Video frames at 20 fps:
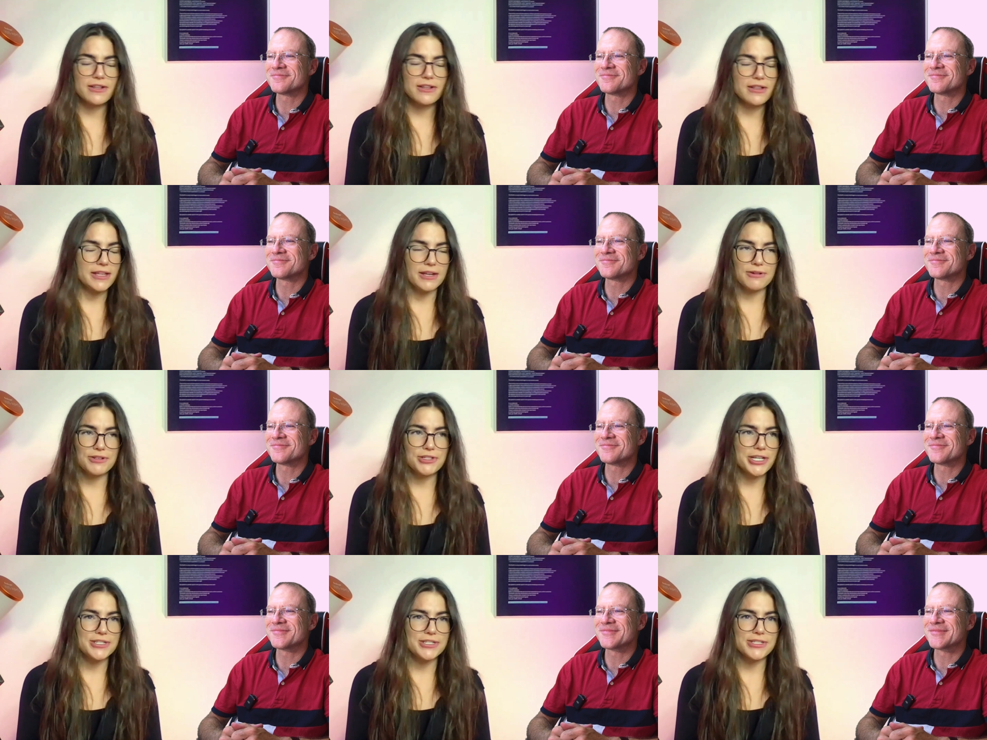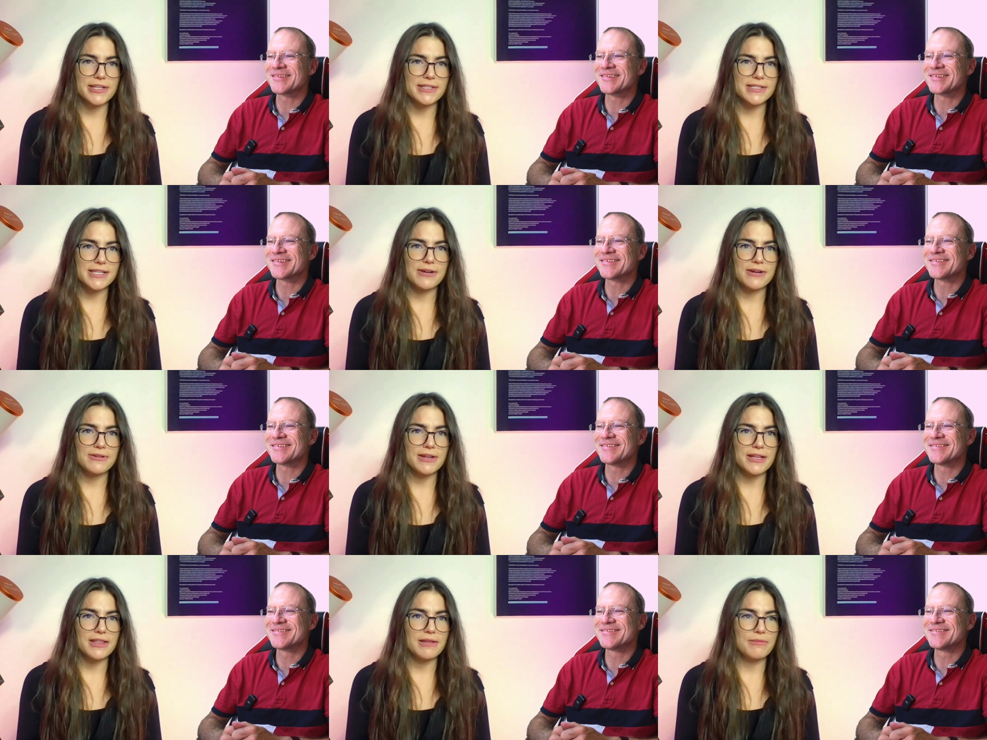Speaker 1: you know, change things
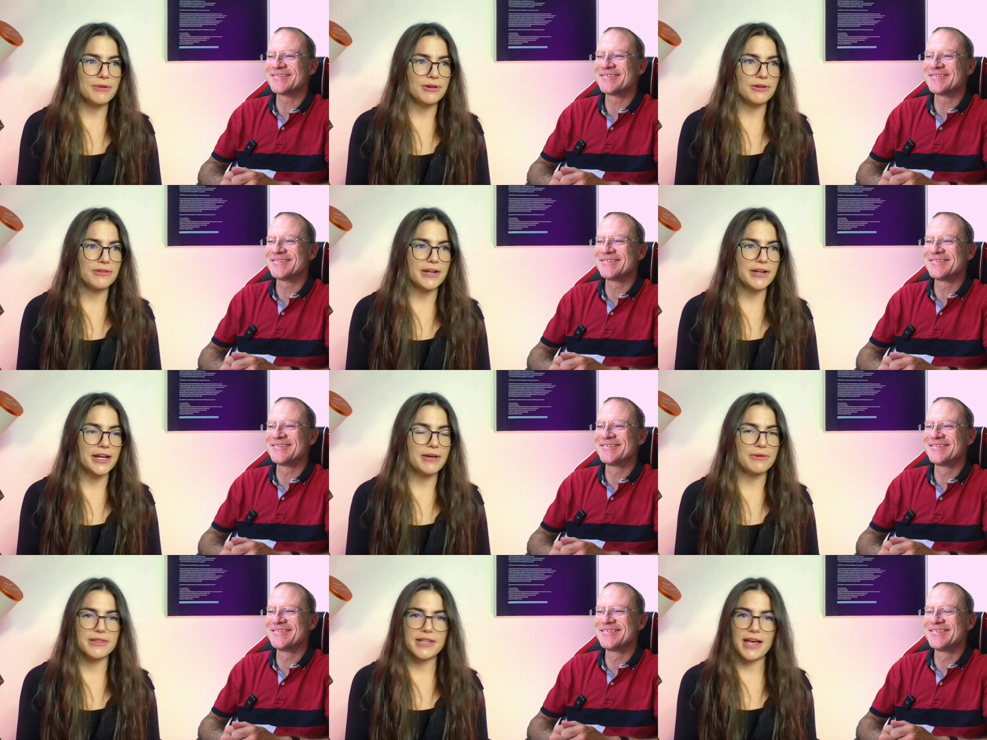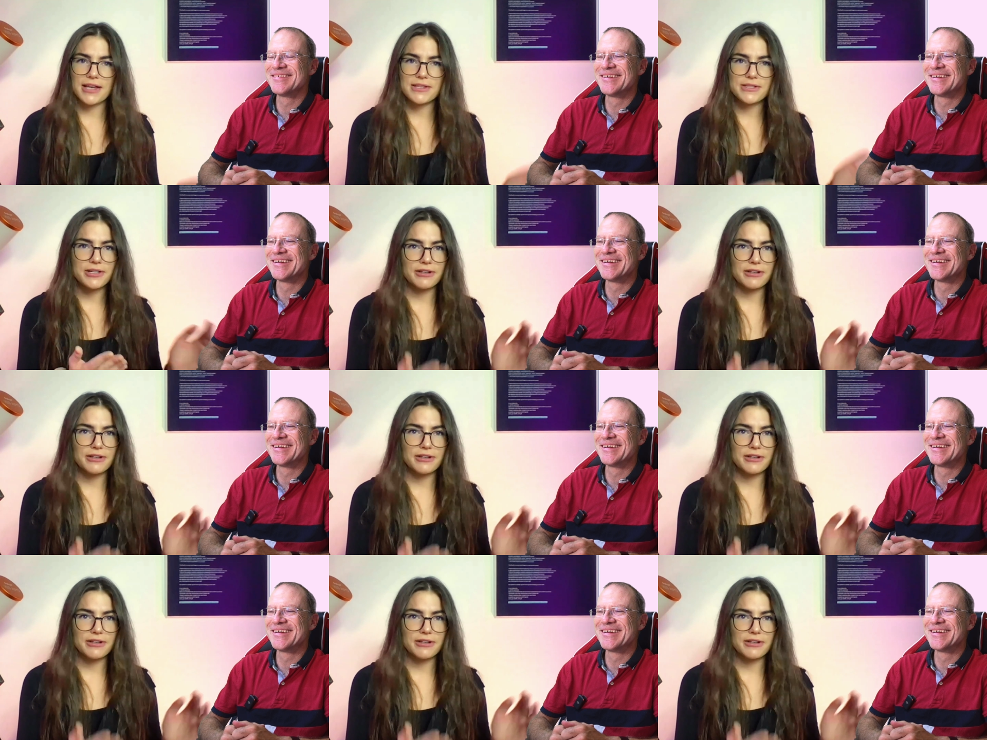out in the middle of the night with the